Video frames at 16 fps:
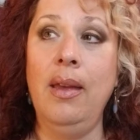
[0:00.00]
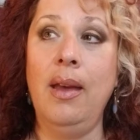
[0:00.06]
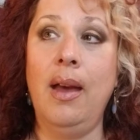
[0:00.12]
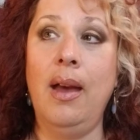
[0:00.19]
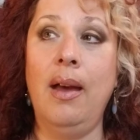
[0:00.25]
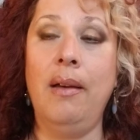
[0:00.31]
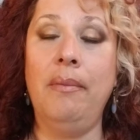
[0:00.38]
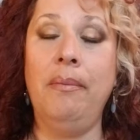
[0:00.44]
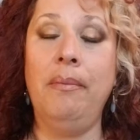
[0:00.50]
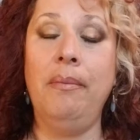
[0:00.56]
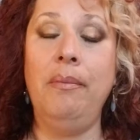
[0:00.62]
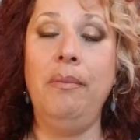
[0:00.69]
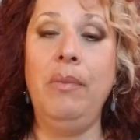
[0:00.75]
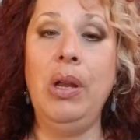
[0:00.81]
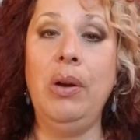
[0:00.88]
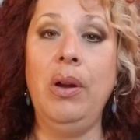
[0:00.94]

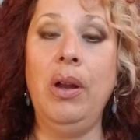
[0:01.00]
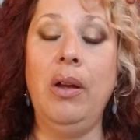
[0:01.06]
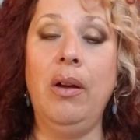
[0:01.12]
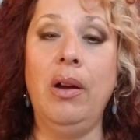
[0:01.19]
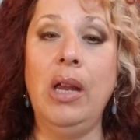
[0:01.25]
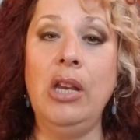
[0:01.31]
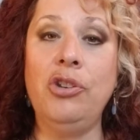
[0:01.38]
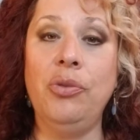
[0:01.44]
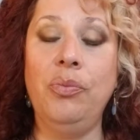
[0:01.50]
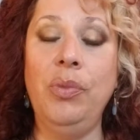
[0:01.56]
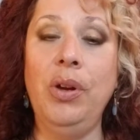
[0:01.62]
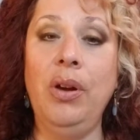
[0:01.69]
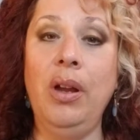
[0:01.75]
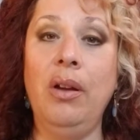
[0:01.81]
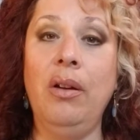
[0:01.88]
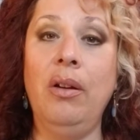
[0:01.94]
Muriel, Archangel
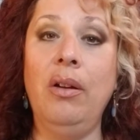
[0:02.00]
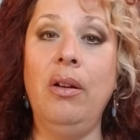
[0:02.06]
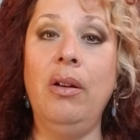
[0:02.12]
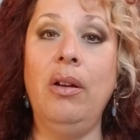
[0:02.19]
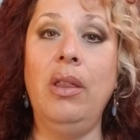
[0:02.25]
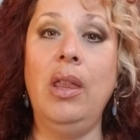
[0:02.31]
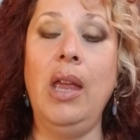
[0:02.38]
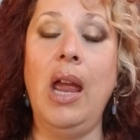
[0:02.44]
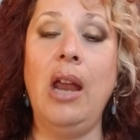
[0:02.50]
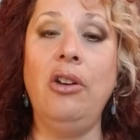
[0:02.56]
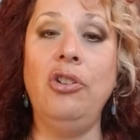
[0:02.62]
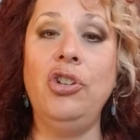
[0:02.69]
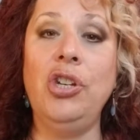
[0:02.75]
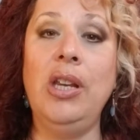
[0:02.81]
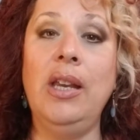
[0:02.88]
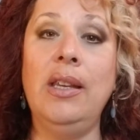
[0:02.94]
Muriel, the
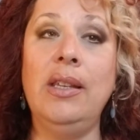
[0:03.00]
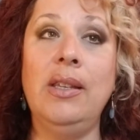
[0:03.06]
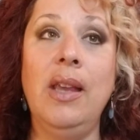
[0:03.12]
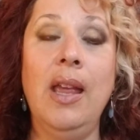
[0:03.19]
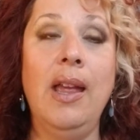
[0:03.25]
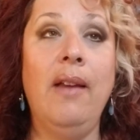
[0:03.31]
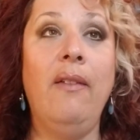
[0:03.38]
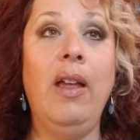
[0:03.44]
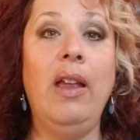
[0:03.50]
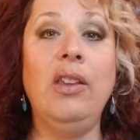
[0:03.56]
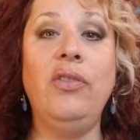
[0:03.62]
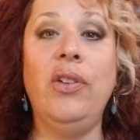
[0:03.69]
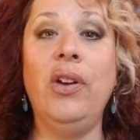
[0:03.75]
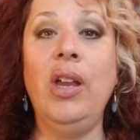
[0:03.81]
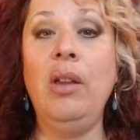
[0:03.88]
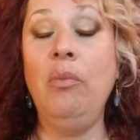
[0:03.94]
energy is
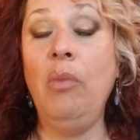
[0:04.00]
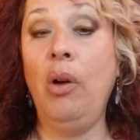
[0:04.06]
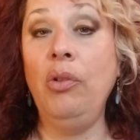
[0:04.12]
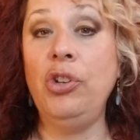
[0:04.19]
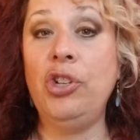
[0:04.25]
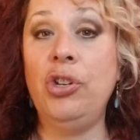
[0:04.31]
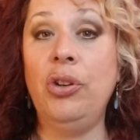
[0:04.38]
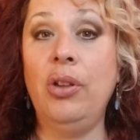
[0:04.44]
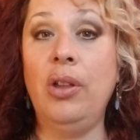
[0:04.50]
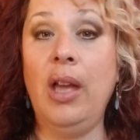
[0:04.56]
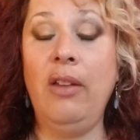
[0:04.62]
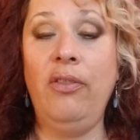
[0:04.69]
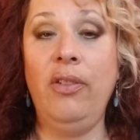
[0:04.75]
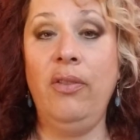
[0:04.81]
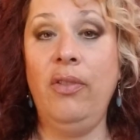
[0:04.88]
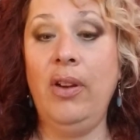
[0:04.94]
very emotional. I
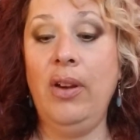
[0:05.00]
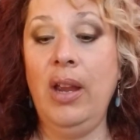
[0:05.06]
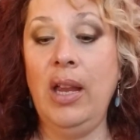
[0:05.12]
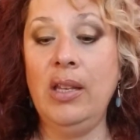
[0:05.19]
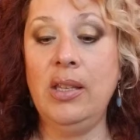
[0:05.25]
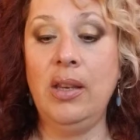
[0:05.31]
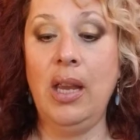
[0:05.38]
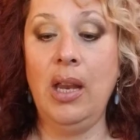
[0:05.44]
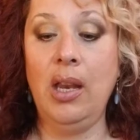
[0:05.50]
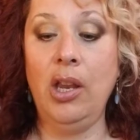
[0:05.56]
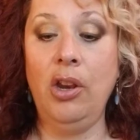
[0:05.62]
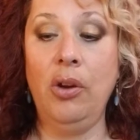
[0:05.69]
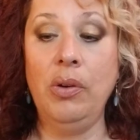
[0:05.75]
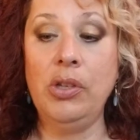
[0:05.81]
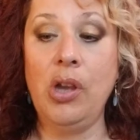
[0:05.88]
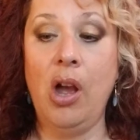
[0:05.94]
feel very,
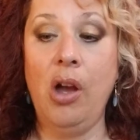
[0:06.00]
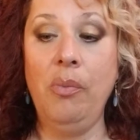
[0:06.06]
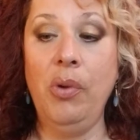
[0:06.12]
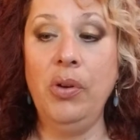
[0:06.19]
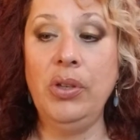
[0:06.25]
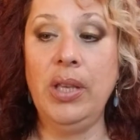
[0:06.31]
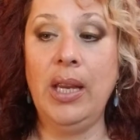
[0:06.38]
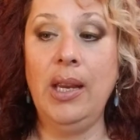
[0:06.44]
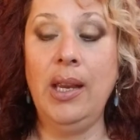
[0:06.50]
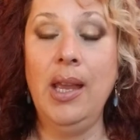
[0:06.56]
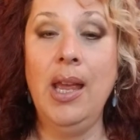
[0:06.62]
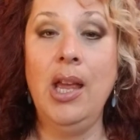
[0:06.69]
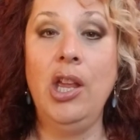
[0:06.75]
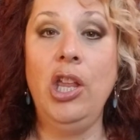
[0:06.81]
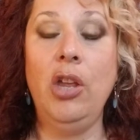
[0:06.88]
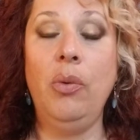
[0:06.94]
it's almost like
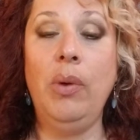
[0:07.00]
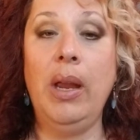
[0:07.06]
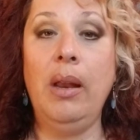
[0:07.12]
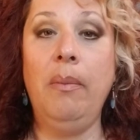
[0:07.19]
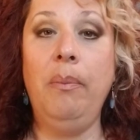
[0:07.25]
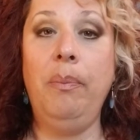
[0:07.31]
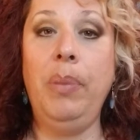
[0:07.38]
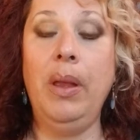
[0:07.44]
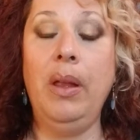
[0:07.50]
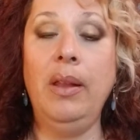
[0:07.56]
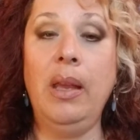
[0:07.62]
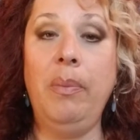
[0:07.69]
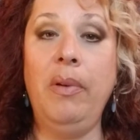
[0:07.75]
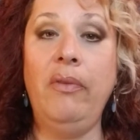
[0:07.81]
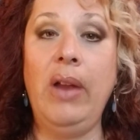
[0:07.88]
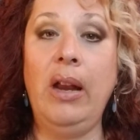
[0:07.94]
you get a
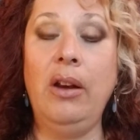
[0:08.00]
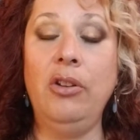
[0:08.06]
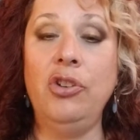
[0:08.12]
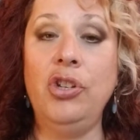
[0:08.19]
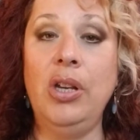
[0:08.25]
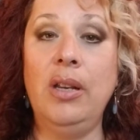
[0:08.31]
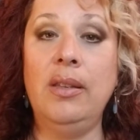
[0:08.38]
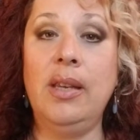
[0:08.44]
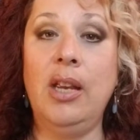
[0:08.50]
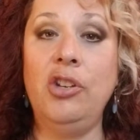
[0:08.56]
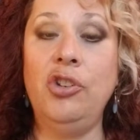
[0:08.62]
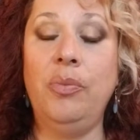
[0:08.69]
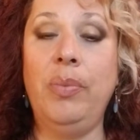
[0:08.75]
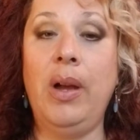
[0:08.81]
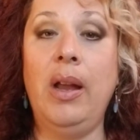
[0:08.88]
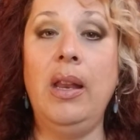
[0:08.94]
buildup of energy inside
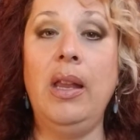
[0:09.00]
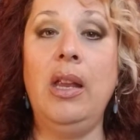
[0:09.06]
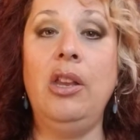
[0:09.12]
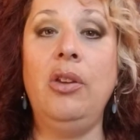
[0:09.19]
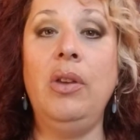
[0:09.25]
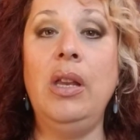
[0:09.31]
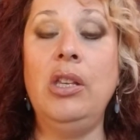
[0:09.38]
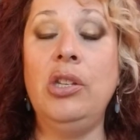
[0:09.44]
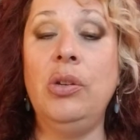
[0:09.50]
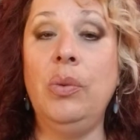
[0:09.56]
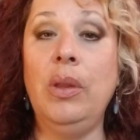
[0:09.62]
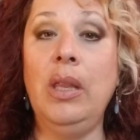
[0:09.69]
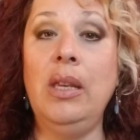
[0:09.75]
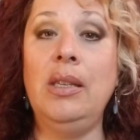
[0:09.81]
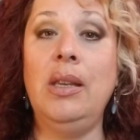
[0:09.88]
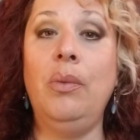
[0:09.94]
your body and you need to
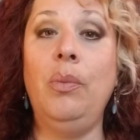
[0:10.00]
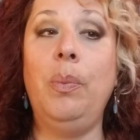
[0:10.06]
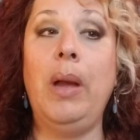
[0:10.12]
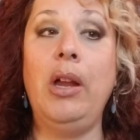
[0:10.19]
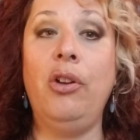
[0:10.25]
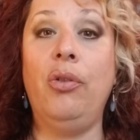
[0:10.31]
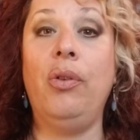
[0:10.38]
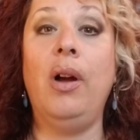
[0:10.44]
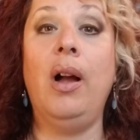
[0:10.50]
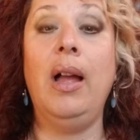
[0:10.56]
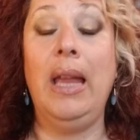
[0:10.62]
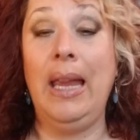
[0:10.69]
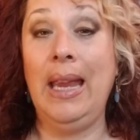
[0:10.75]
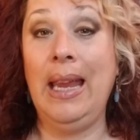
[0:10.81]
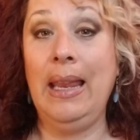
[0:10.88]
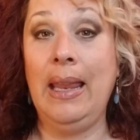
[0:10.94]
release it by
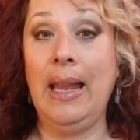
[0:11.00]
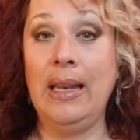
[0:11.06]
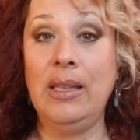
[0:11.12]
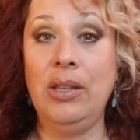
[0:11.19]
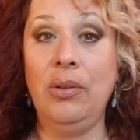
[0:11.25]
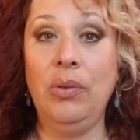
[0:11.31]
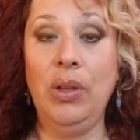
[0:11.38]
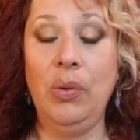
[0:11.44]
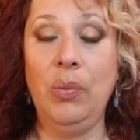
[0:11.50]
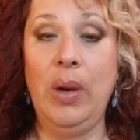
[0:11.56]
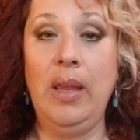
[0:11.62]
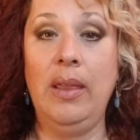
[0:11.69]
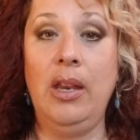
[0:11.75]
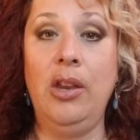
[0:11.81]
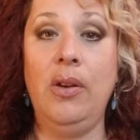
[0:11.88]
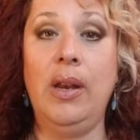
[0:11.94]
crying. And that's the only way
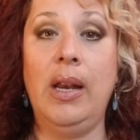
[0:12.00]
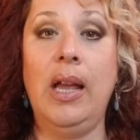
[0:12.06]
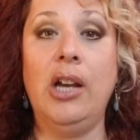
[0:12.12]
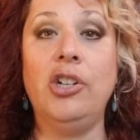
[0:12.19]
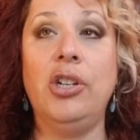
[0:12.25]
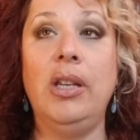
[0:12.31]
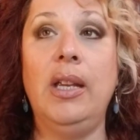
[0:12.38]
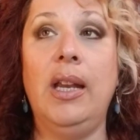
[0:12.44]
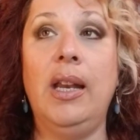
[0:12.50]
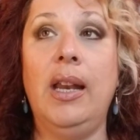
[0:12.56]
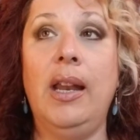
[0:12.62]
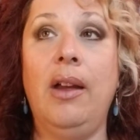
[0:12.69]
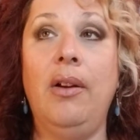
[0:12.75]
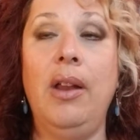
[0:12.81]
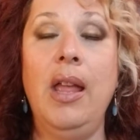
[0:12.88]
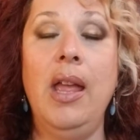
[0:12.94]
that you can actually get it
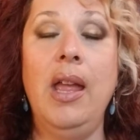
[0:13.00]
out.